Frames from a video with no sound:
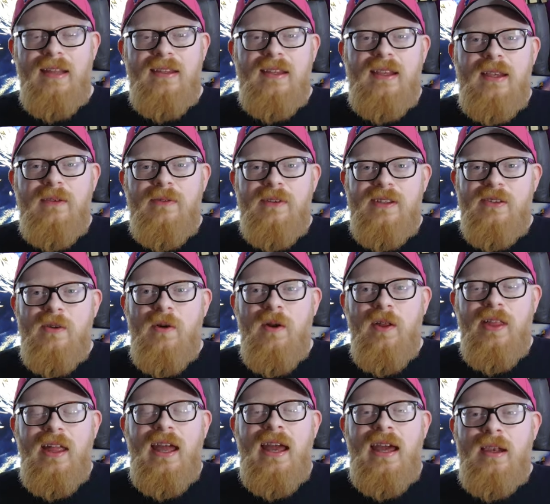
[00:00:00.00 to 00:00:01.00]
And to give us all
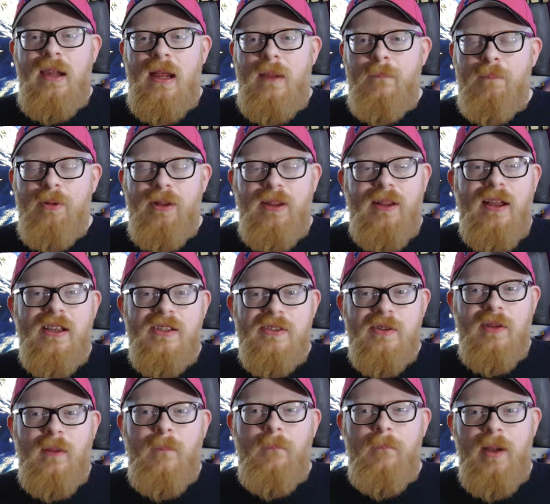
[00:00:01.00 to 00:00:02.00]
that, and plus
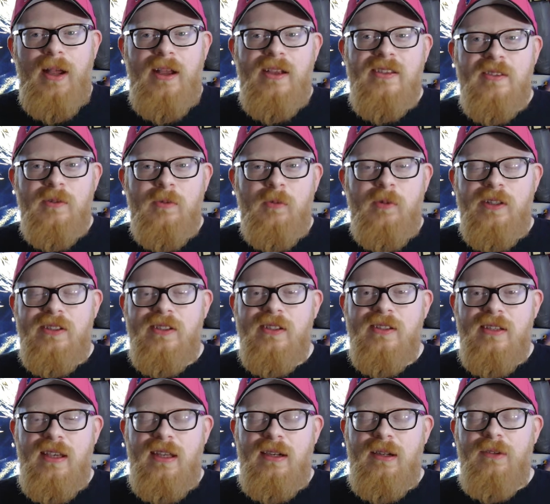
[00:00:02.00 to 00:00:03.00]
all the bells and
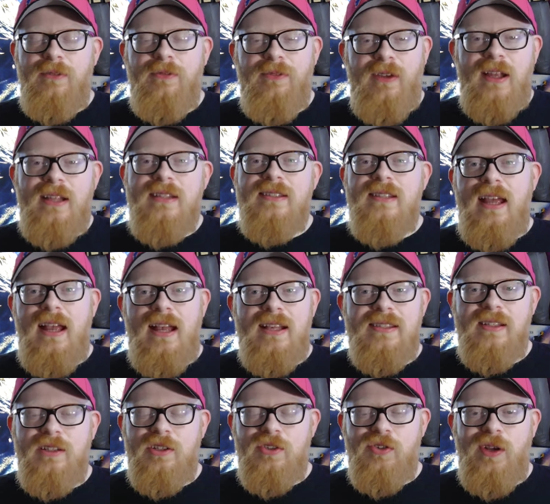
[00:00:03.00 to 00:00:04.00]
whistles, and a
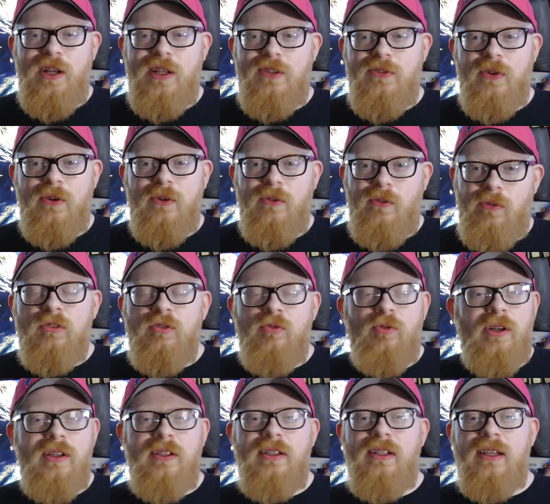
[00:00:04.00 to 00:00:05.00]
fantastic transfer,
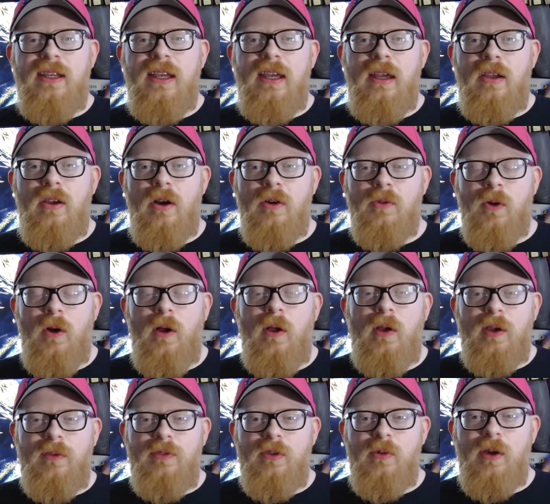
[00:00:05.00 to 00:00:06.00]
really you can't go
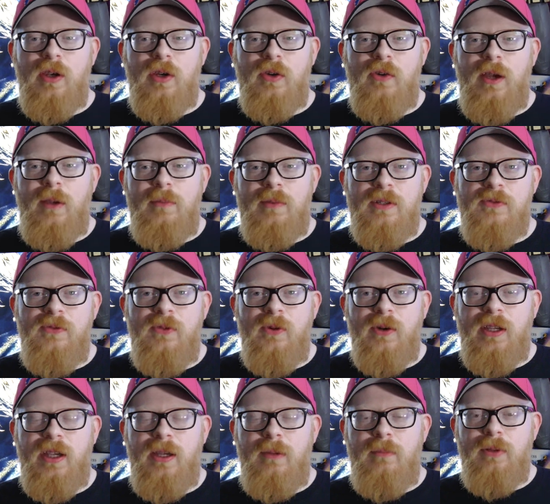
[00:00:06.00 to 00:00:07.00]
wrong if you want to grab this
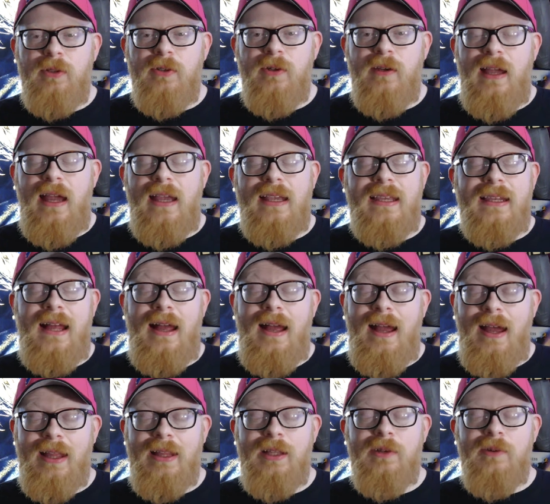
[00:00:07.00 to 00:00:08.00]
4K Blu-ray. I can
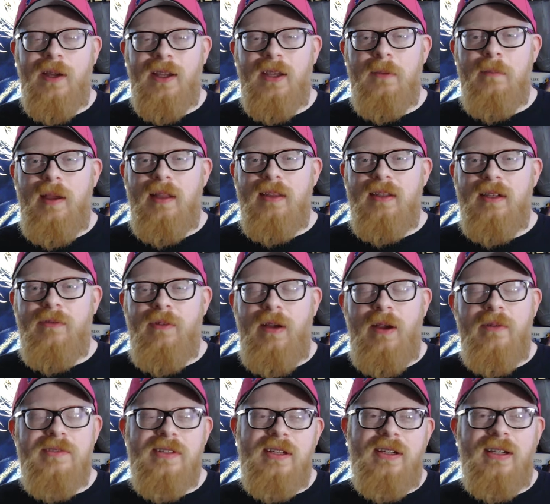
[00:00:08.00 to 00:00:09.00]
highly recommend it. If I
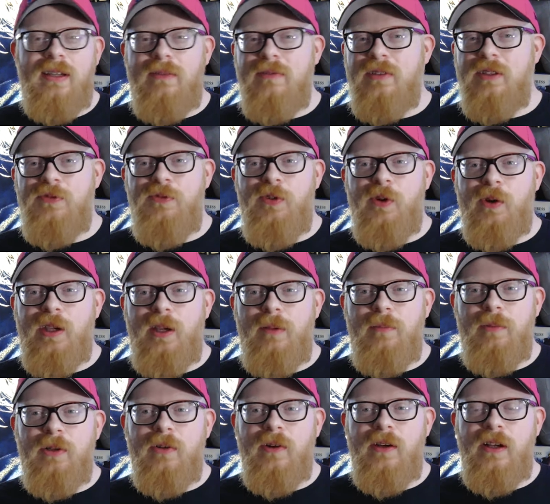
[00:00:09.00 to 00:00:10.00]
was gonna give this 4K
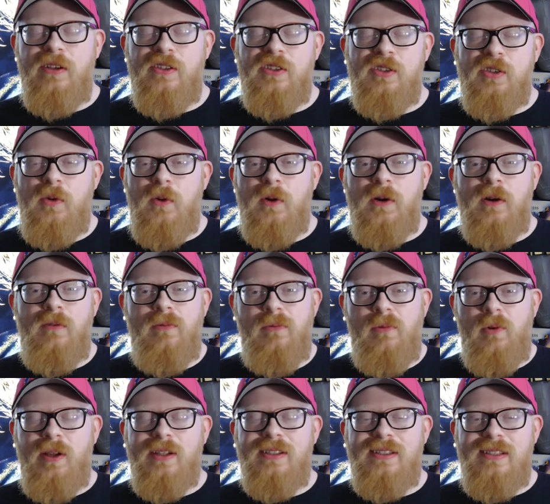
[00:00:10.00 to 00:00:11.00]
Blu-ray a score of
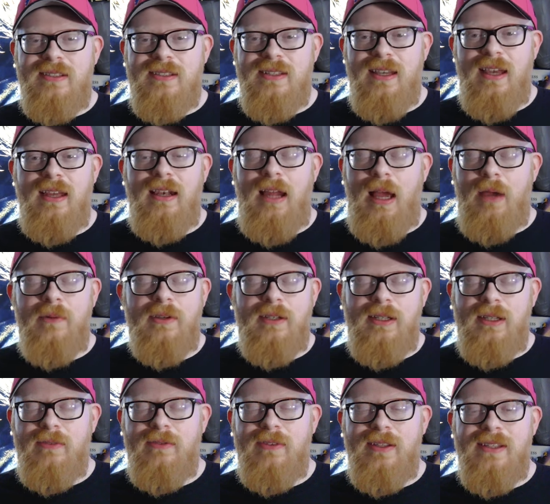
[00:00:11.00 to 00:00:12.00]
1 to 10, I would
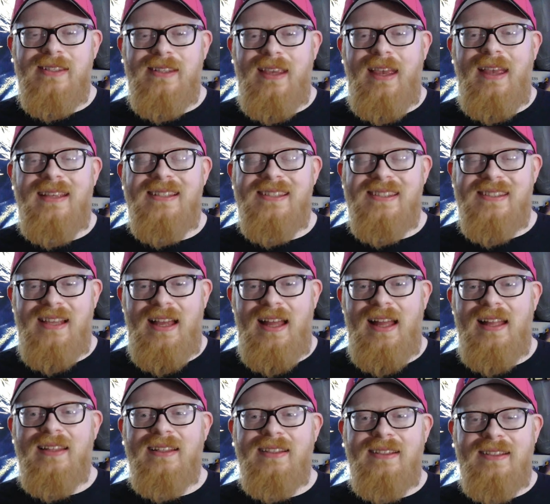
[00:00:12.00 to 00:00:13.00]
give this a
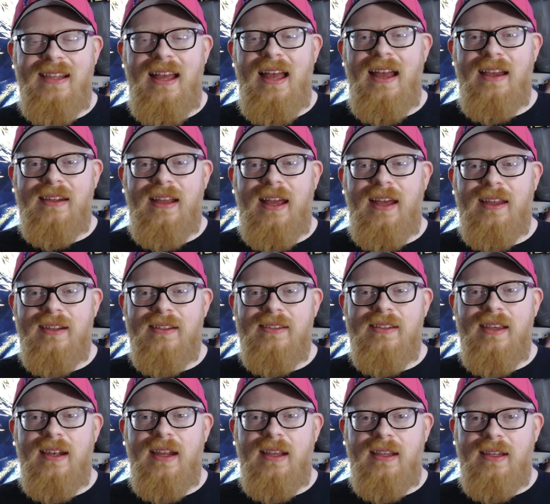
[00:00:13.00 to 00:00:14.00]
solid 9 out of
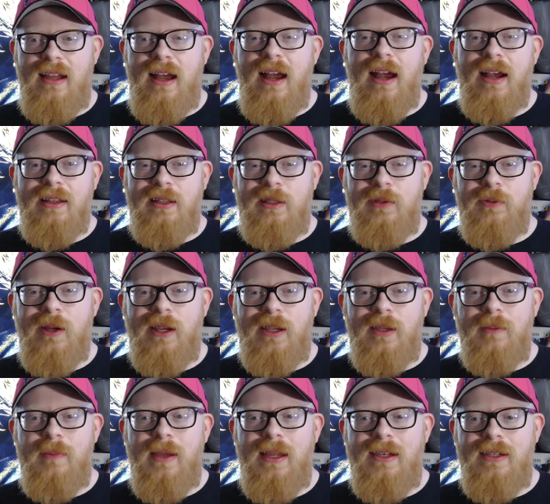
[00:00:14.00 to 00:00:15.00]
10. I can highly
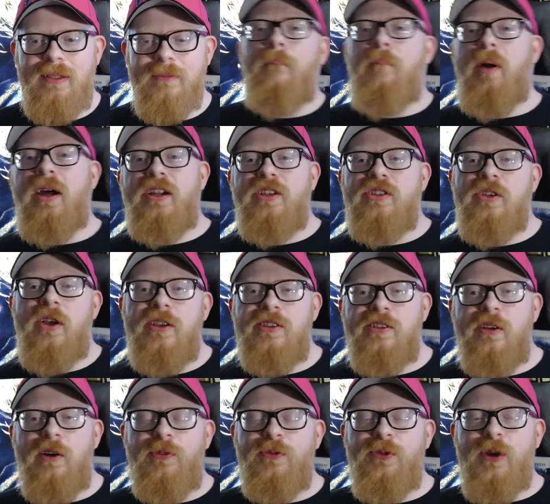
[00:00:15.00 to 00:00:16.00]
recommend it. But it's
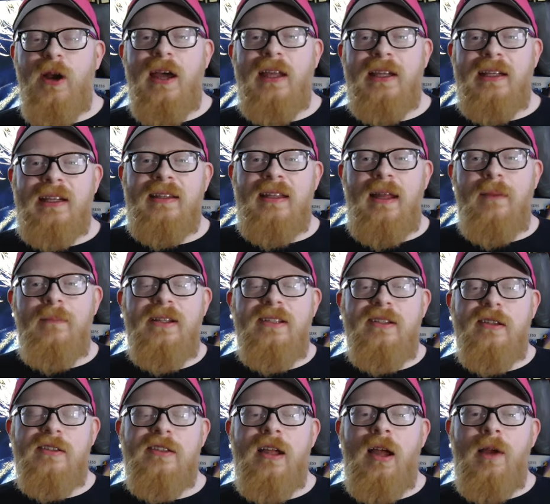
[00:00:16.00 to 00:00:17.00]
also Friday, and that means
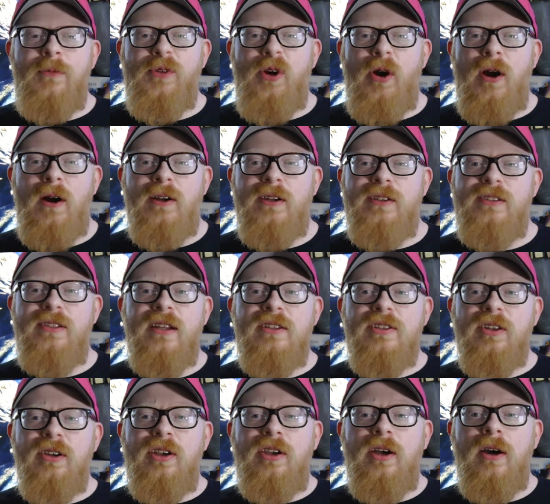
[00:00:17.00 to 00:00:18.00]
it's time for our
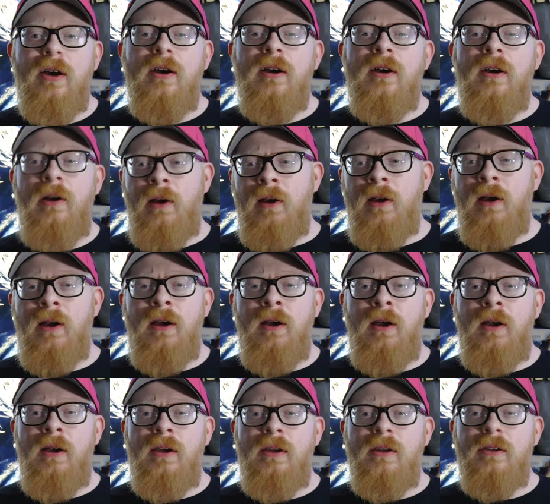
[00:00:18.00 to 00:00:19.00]
digital
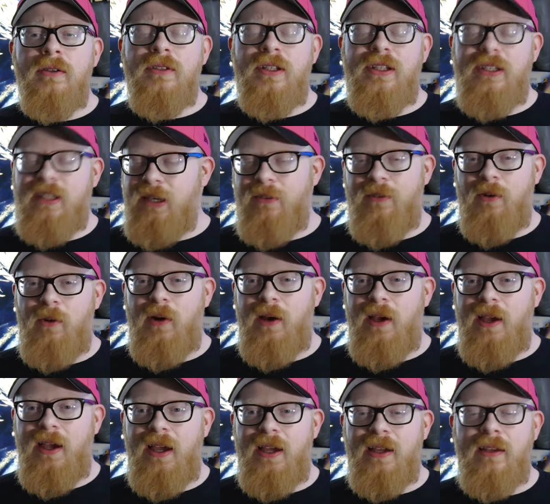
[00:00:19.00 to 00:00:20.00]
code
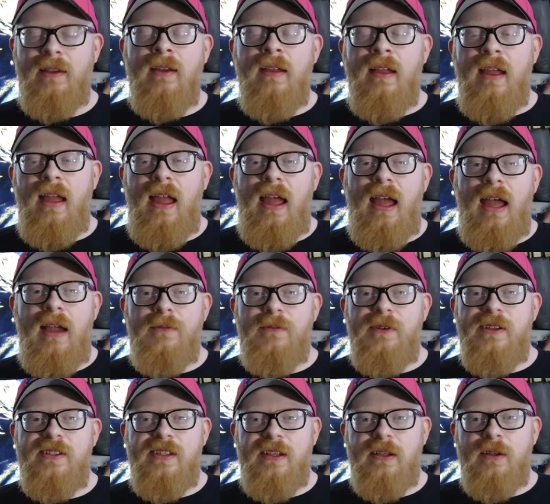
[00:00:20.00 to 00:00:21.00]
giveaway.
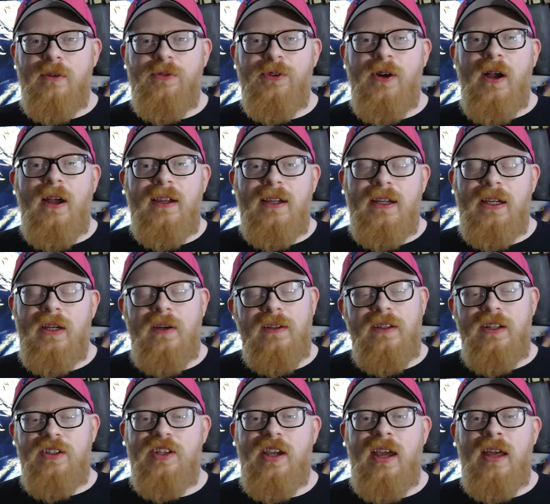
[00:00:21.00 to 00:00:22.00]
Every single Friday here on
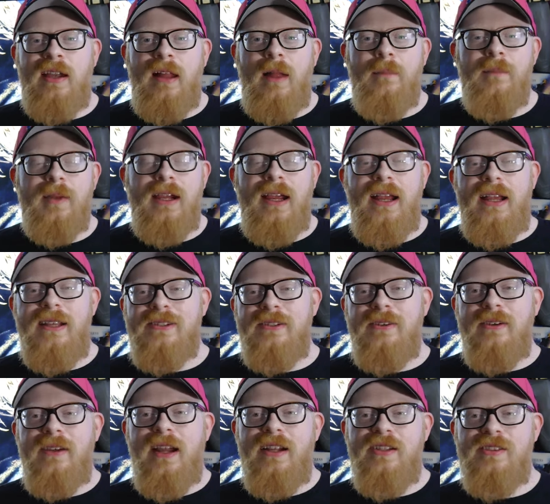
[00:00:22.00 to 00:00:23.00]
the channel, I'm going to ask you
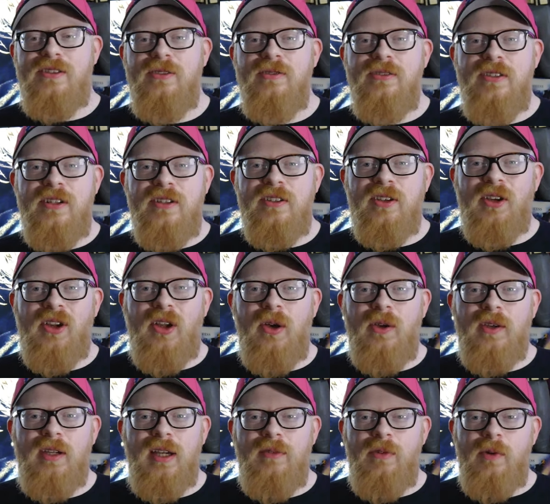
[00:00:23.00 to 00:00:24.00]
guys 2 digital
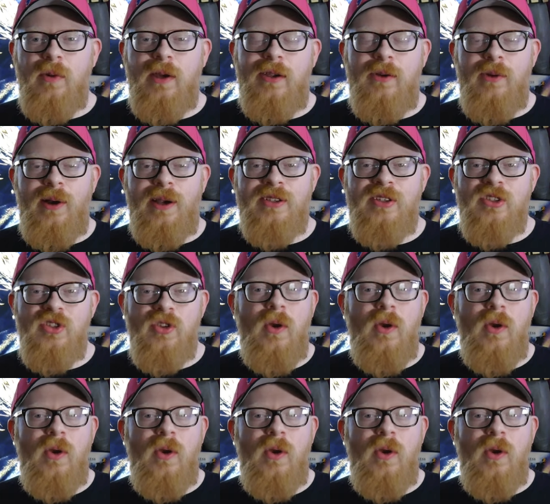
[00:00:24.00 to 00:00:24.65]
code giveaway questions.